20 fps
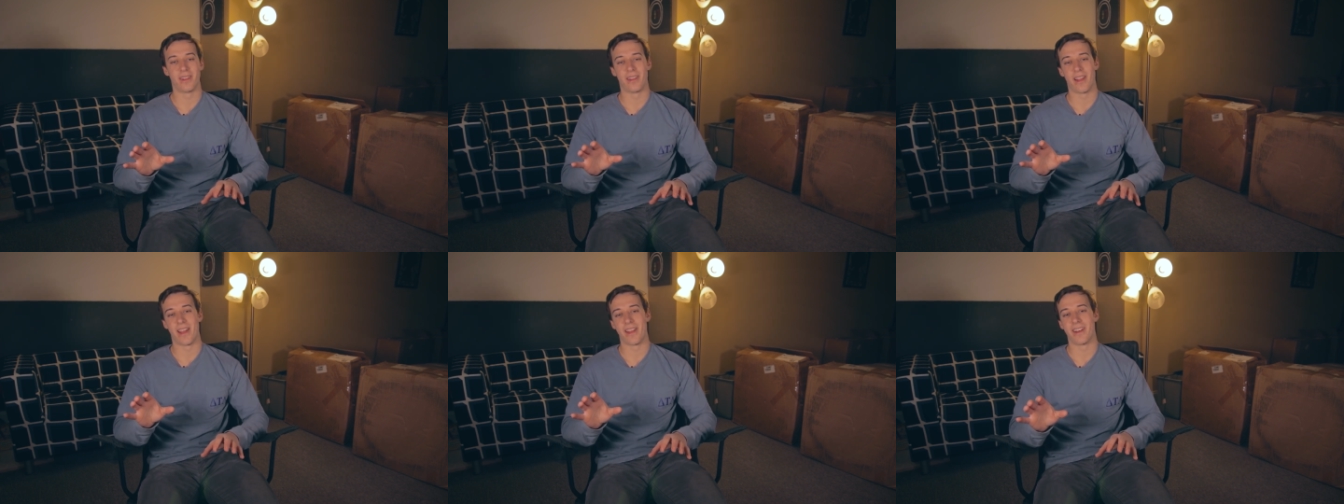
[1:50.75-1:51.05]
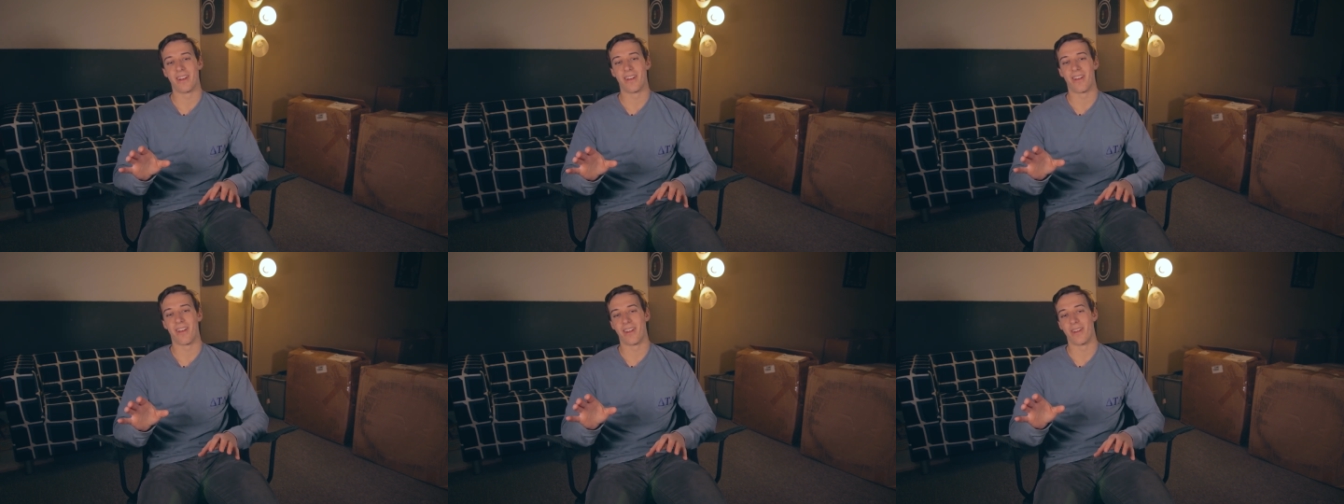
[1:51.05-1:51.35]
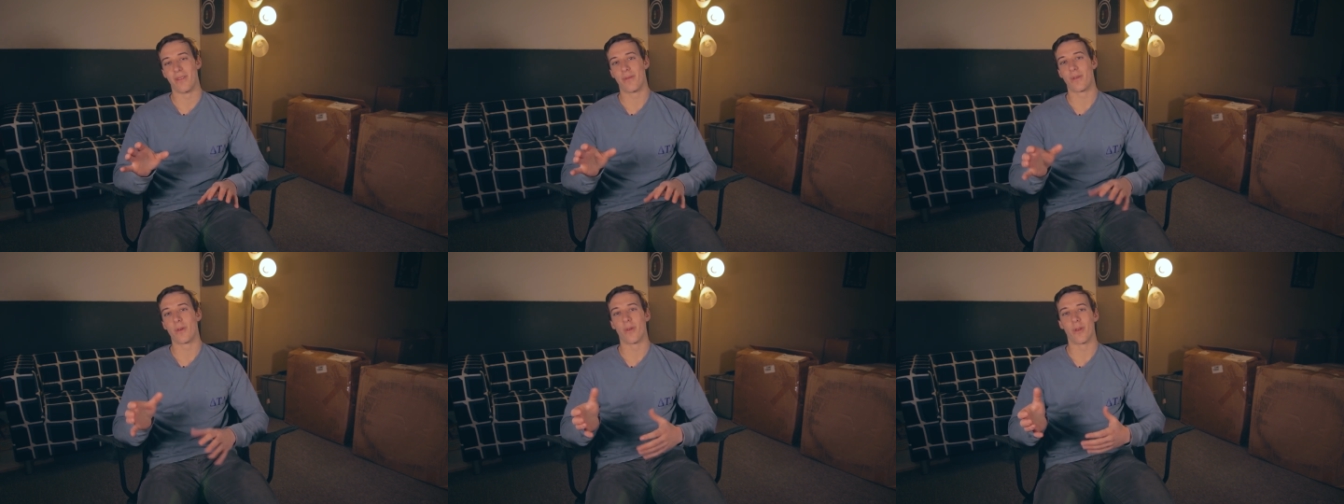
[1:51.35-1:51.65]
Landed
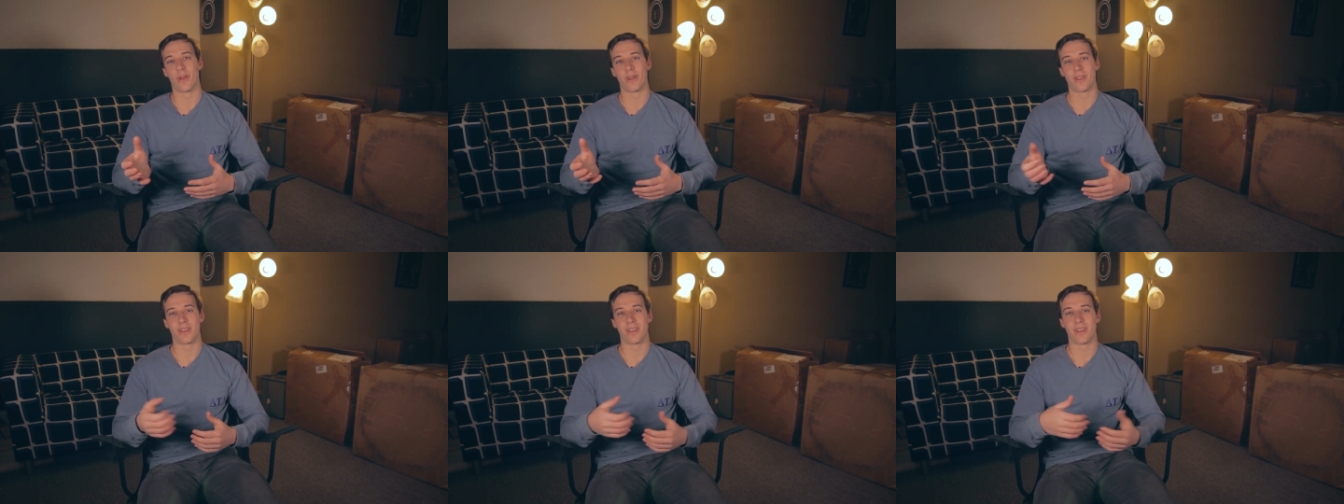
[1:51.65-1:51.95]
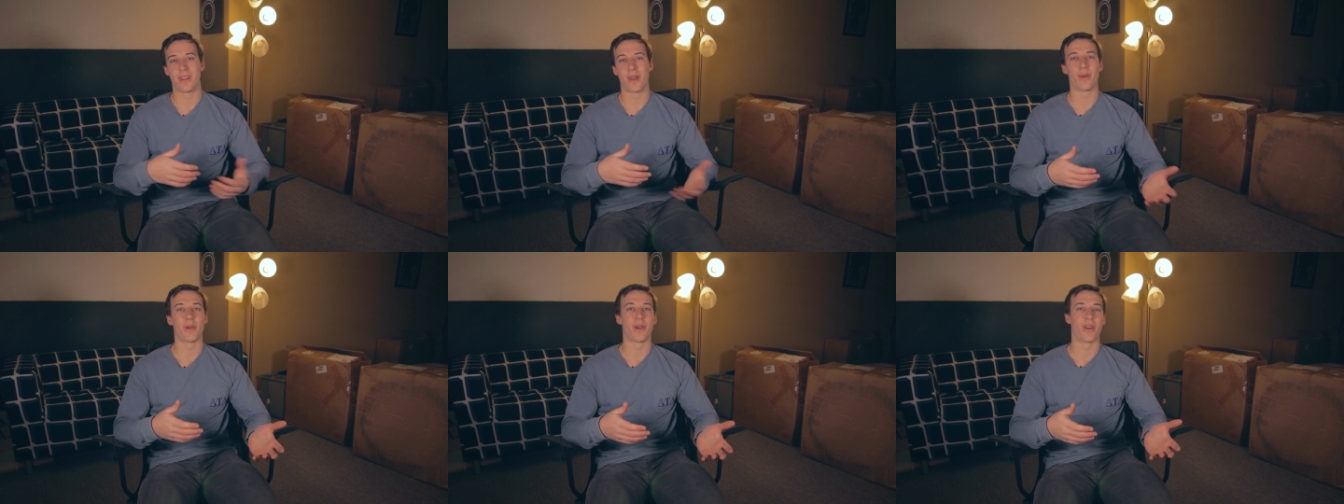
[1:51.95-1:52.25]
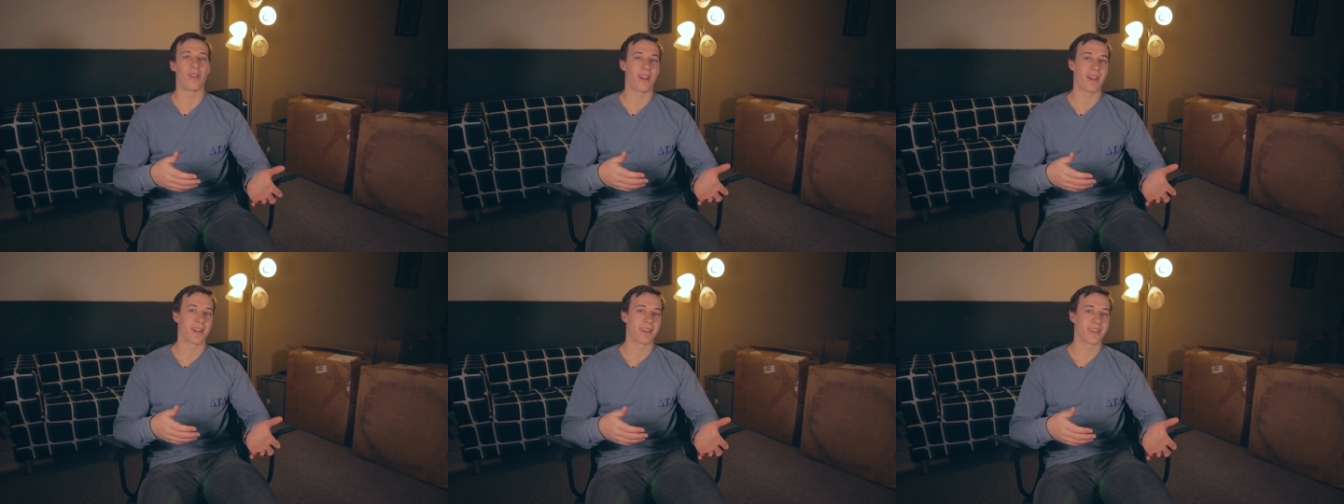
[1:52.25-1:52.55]
on, of course,
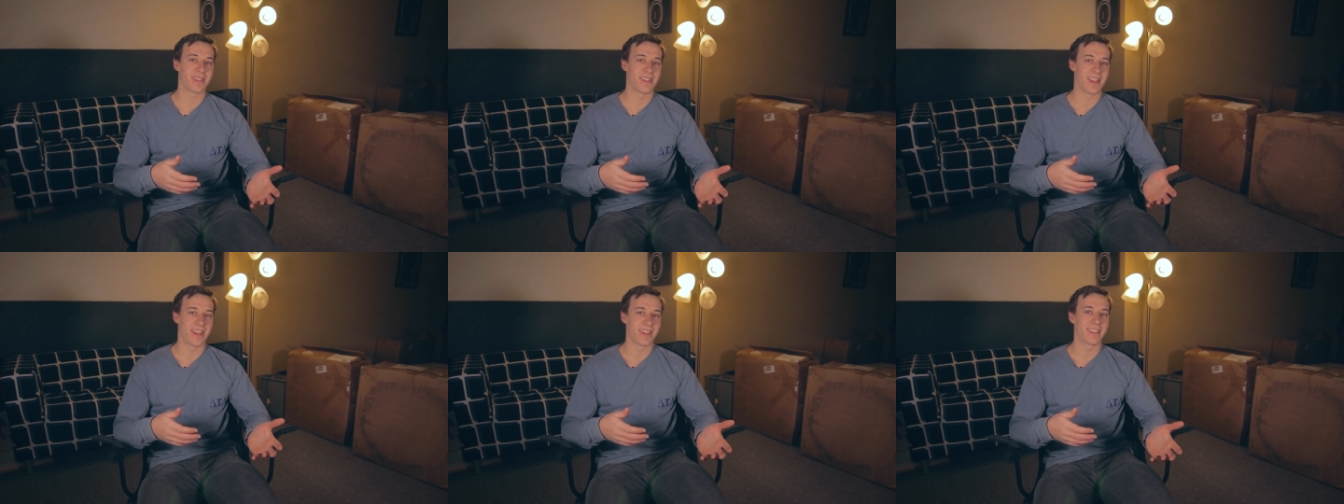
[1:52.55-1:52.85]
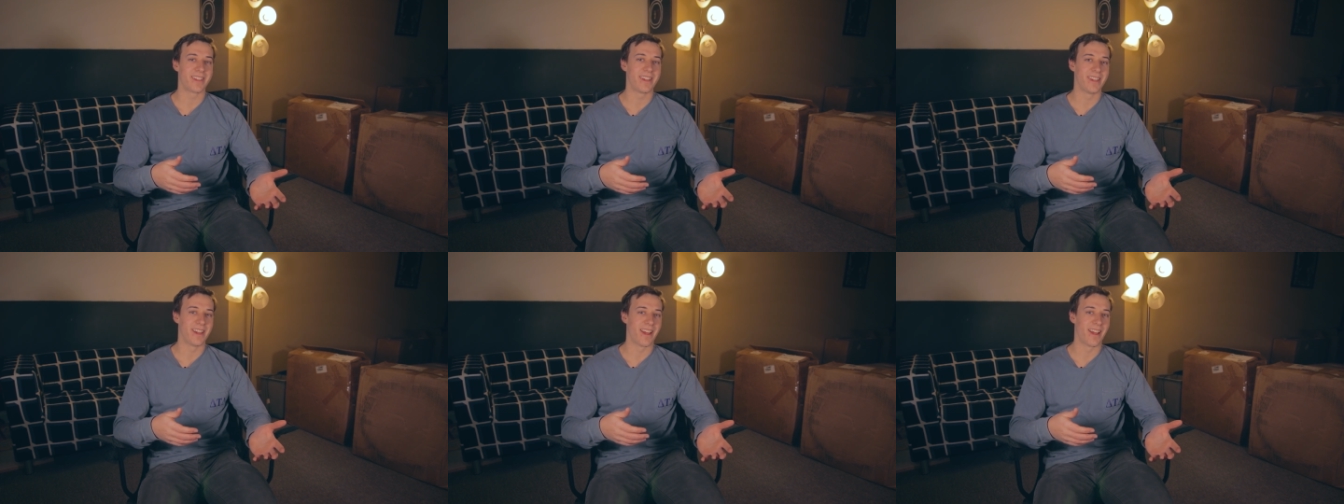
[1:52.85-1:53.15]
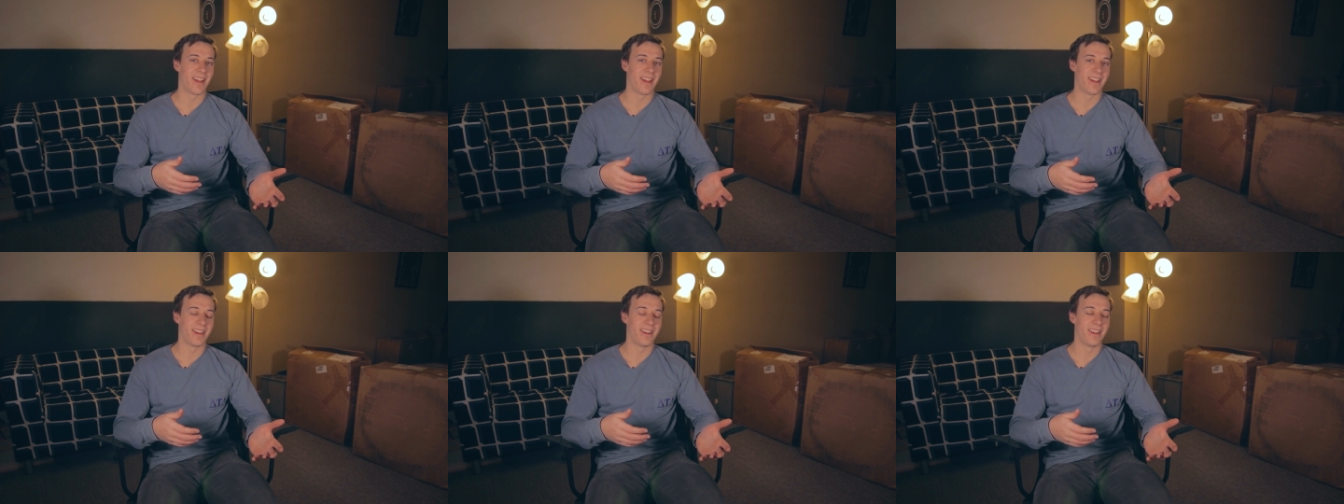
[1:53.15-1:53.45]
WRX
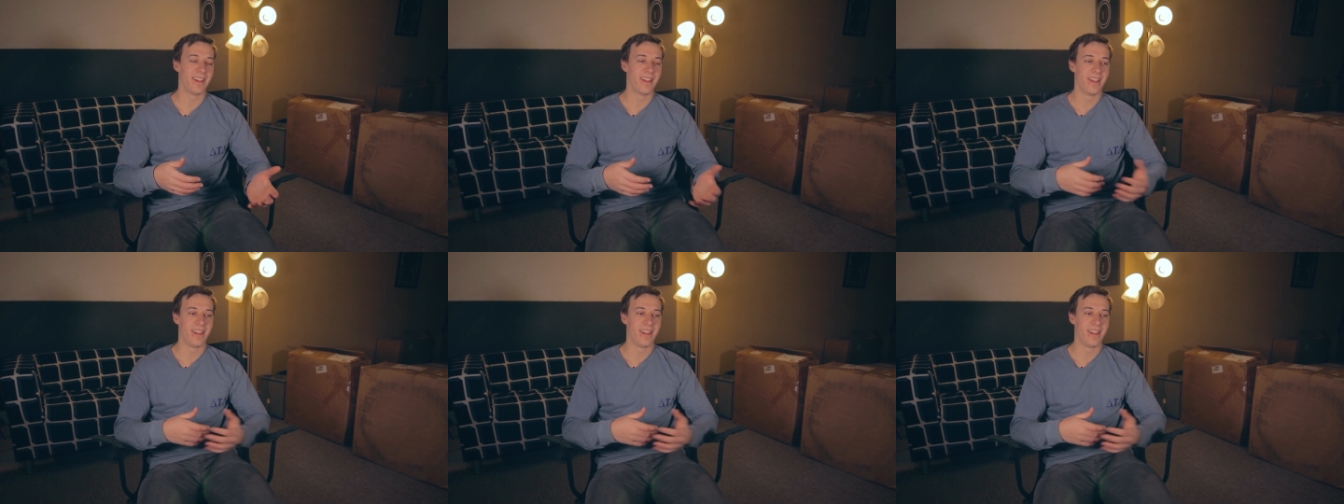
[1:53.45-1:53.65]
STI.